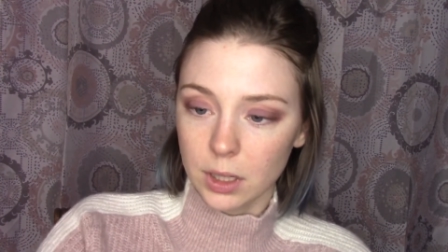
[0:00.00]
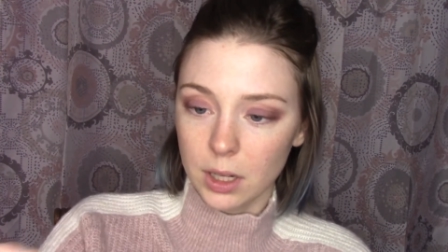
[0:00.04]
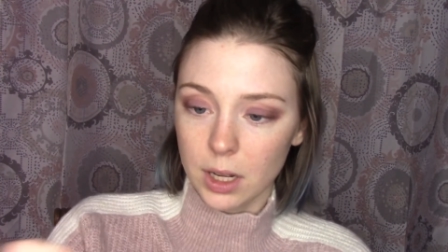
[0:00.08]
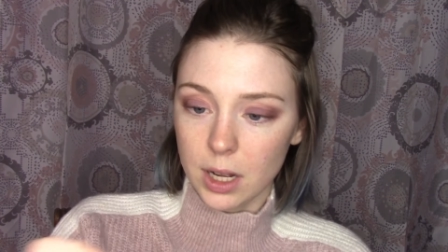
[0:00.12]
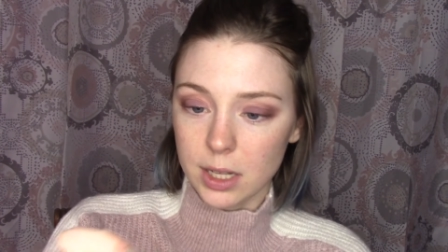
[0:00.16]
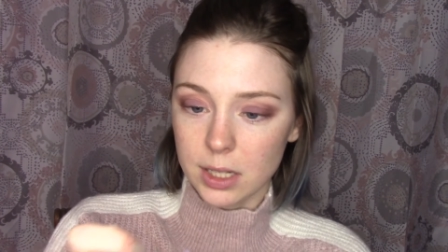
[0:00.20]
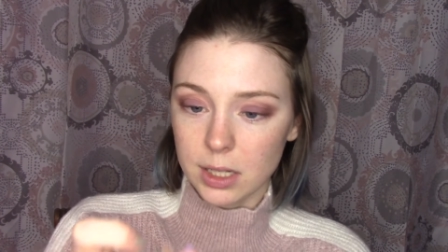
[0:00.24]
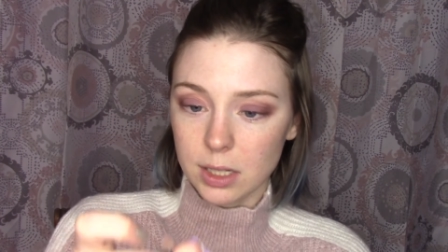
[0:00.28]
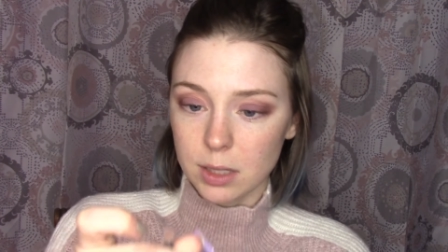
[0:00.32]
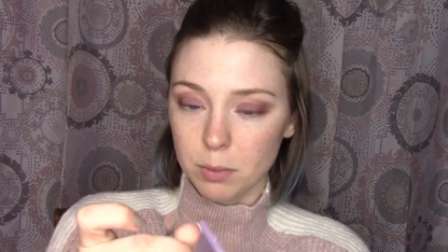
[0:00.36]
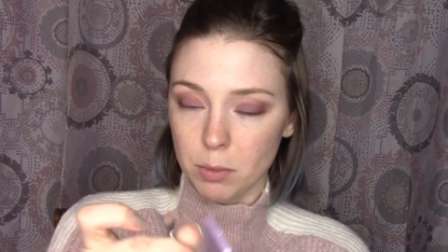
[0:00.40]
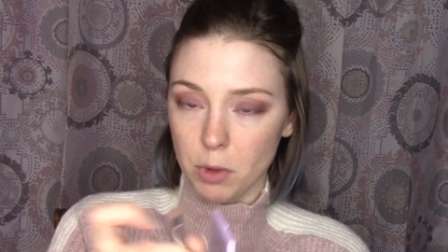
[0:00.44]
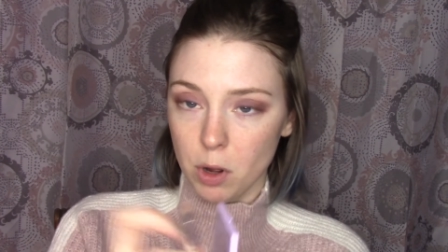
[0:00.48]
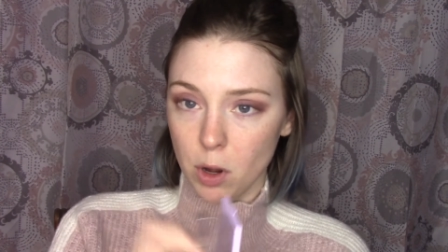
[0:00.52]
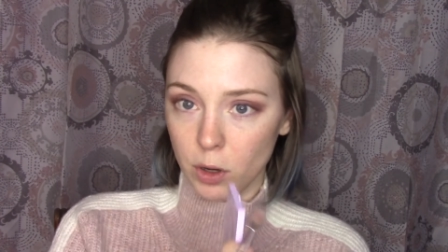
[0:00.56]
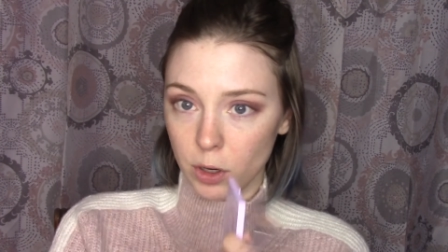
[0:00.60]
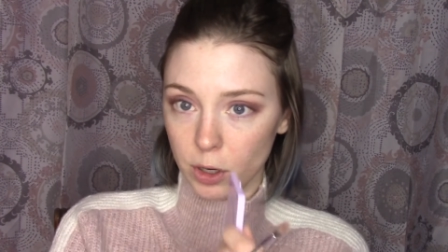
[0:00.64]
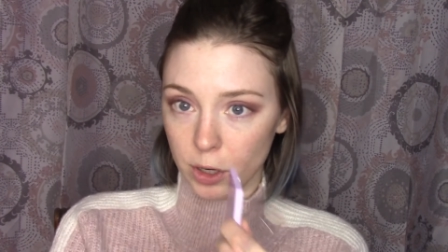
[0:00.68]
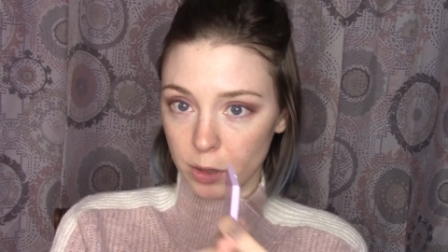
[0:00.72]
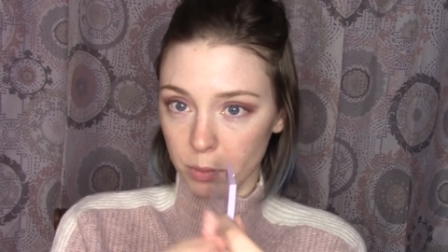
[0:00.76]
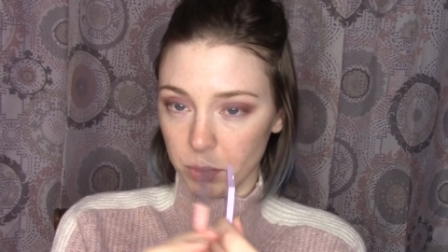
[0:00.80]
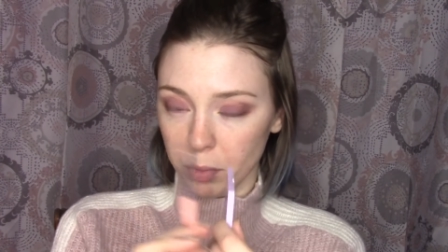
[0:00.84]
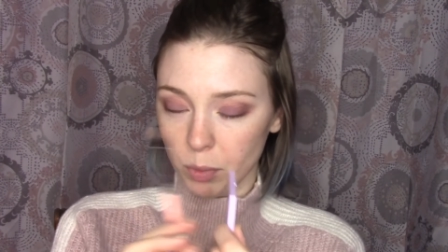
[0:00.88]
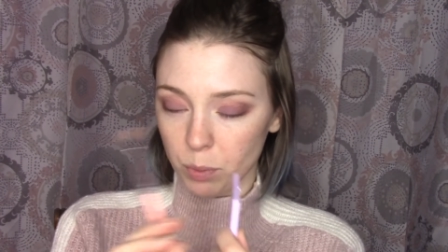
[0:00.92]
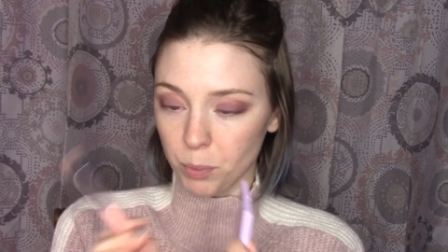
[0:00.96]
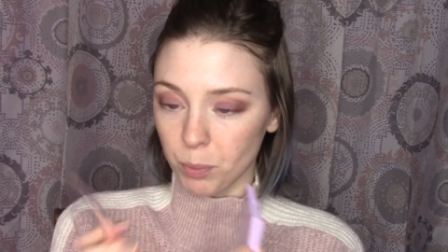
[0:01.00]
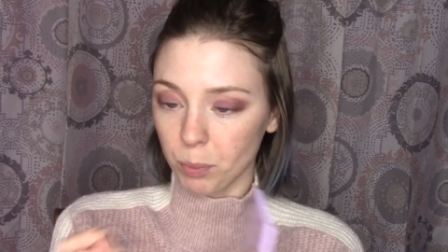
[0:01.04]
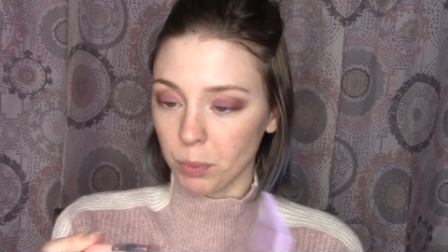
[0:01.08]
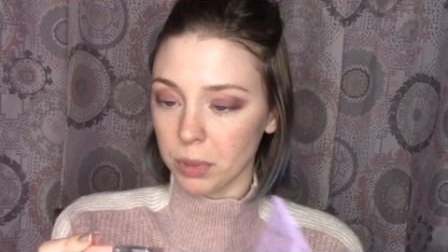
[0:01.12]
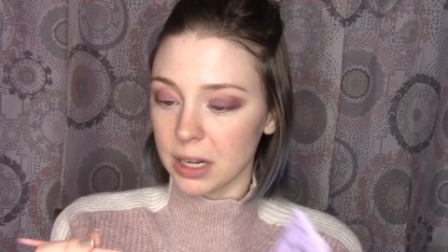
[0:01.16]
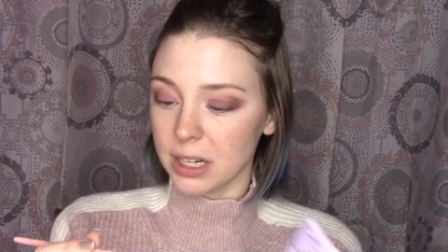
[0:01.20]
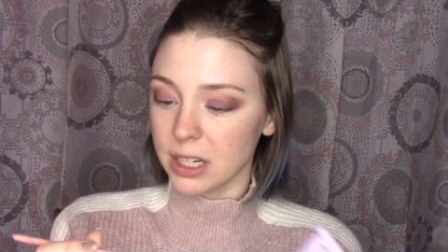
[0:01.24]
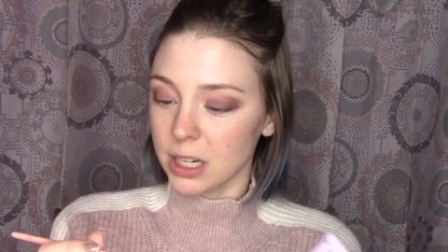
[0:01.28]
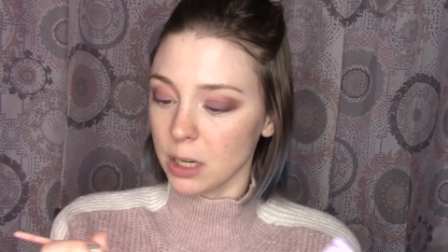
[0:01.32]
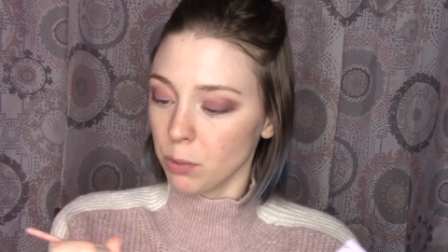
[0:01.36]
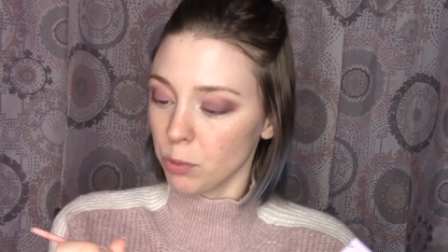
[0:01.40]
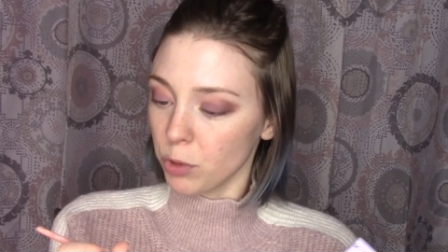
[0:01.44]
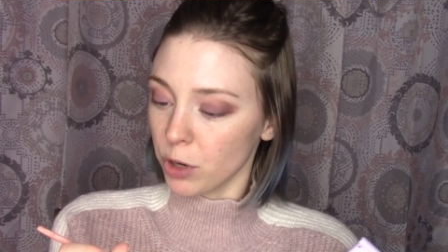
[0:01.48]
smaller
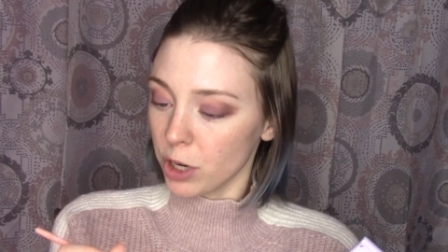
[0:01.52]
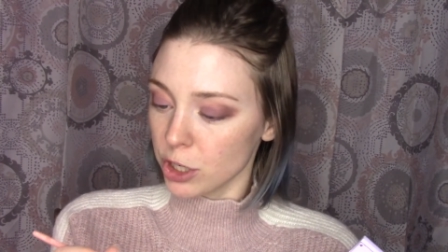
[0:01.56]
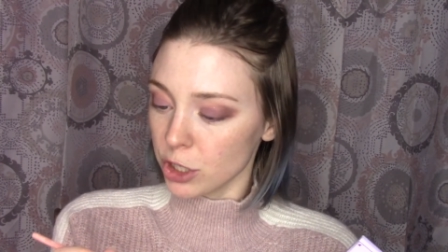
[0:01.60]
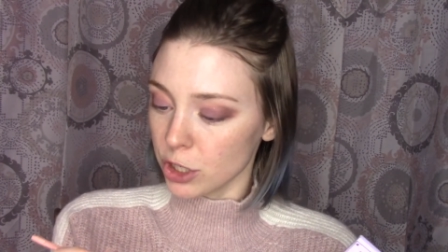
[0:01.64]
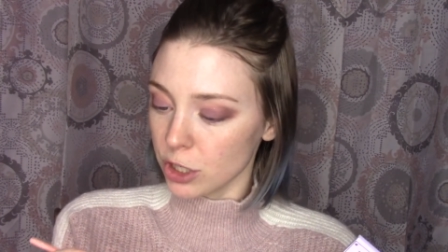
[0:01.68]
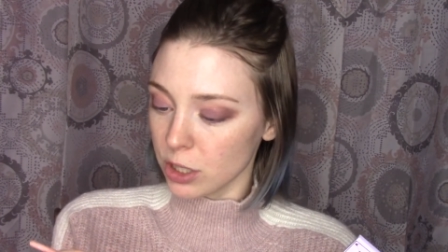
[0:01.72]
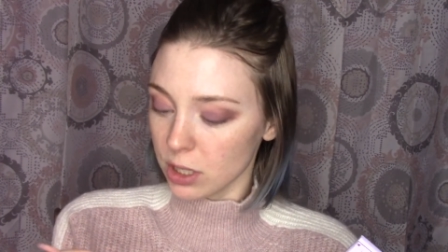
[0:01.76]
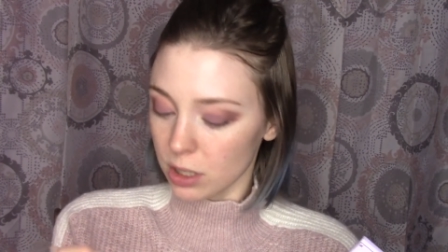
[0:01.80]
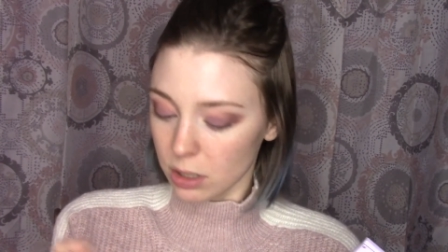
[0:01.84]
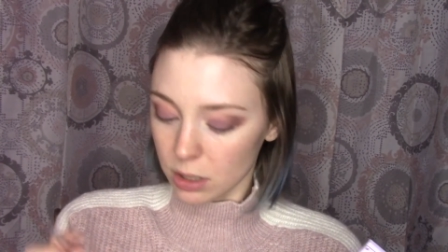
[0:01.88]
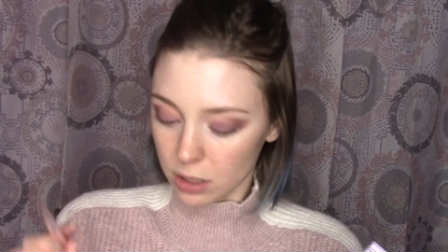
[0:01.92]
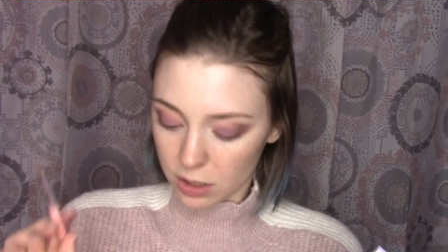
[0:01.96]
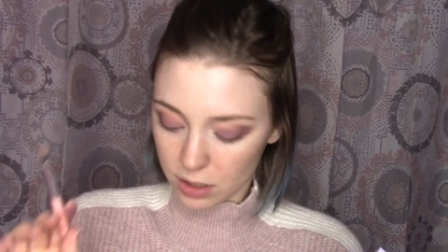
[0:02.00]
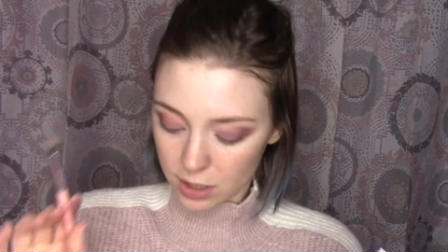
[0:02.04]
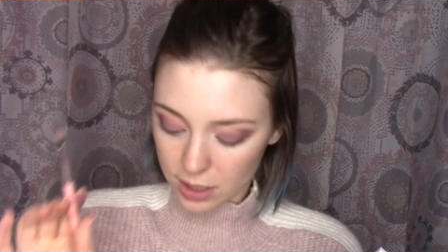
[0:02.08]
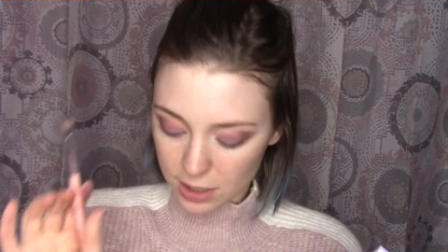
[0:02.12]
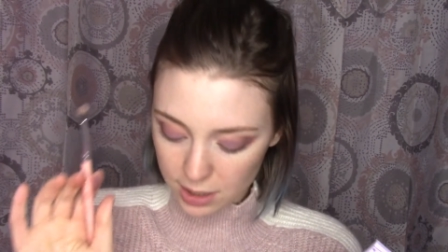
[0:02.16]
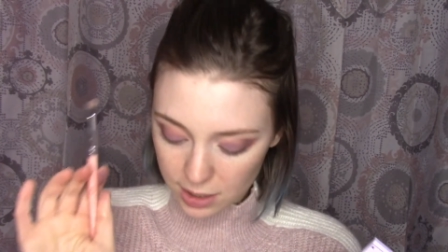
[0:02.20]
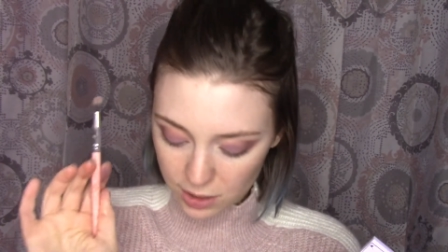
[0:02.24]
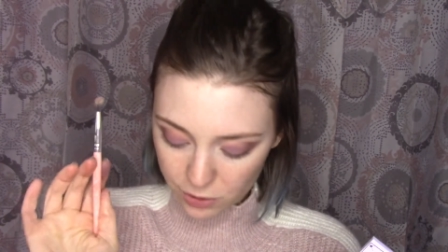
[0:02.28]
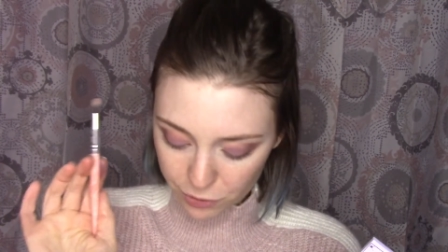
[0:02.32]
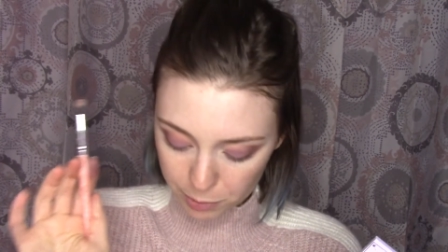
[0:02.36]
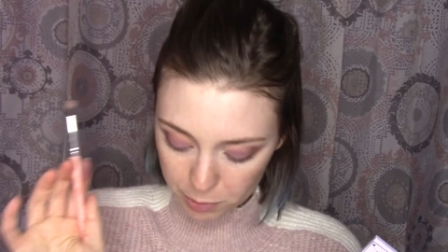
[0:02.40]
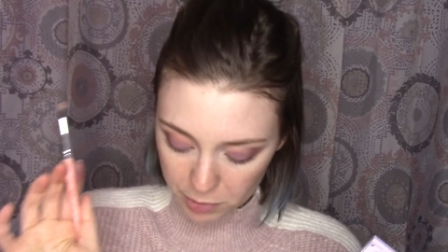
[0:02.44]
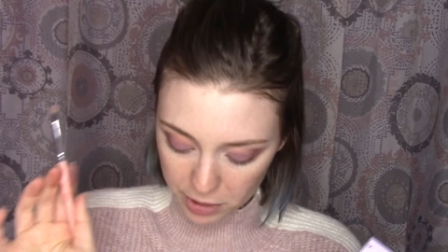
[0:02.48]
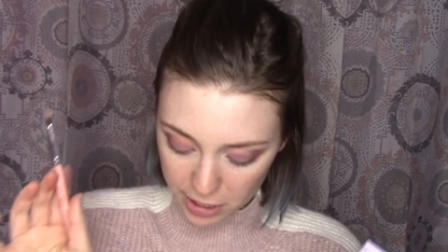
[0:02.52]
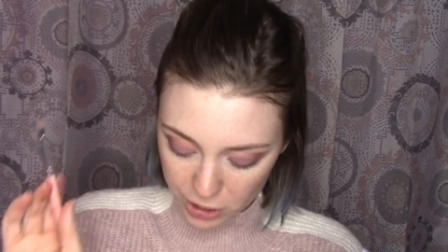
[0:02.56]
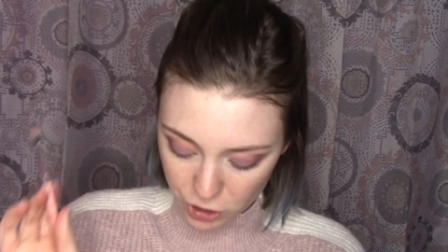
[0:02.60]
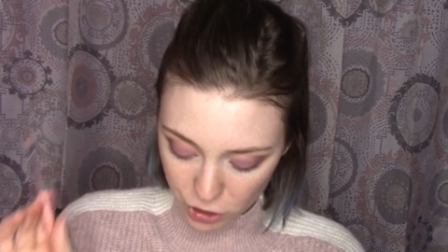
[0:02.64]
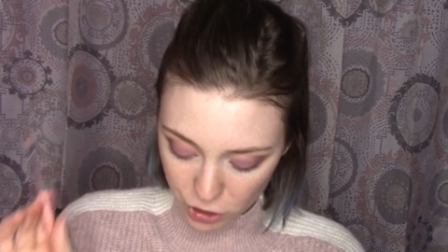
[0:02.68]
blending brush. This is from BH